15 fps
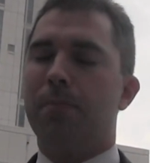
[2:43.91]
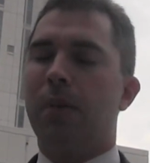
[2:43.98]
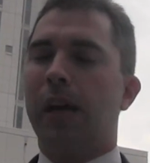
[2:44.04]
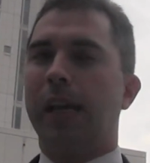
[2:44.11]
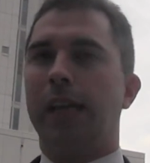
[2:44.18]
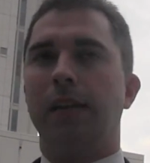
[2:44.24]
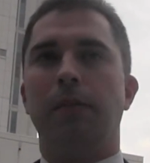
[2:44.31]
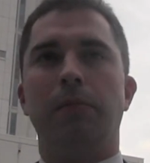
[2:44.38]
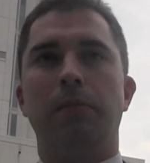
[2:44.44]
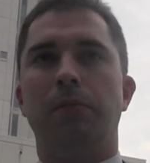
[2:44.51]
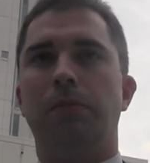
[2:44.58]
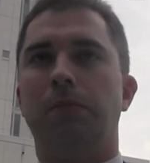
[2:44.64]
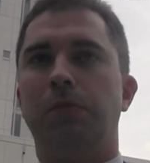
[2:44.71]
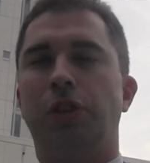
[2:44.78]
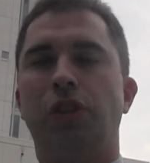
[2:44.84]
might
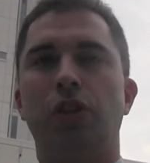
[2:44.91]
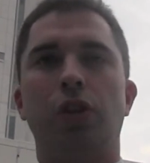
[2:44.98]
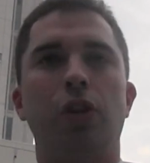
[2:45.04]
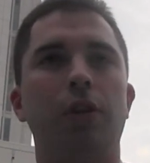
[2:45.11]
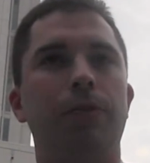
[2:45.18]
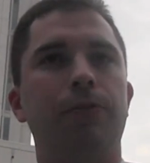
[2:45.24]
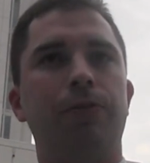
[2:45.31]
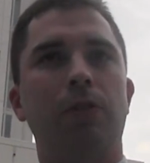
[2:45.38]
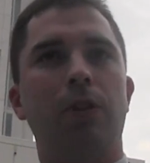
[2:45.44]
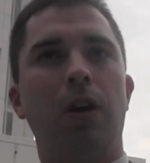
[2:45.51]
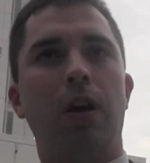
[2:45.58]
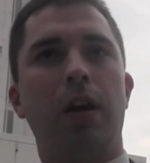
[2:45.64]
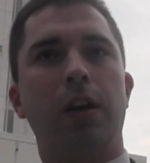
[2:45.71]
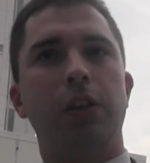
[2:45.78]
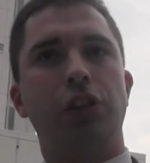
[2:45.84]
serve
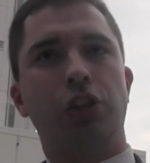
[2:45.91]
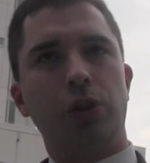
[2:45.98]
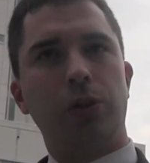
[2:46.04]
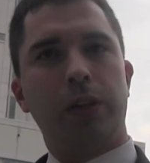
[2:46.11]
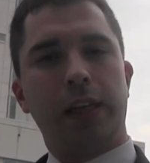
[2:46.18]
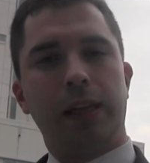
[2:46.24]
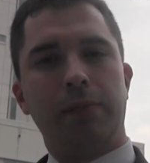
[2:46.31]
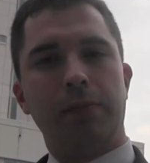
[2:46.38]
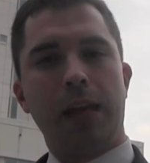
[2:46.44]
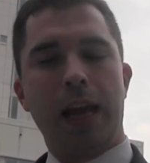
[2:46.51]
on a jury.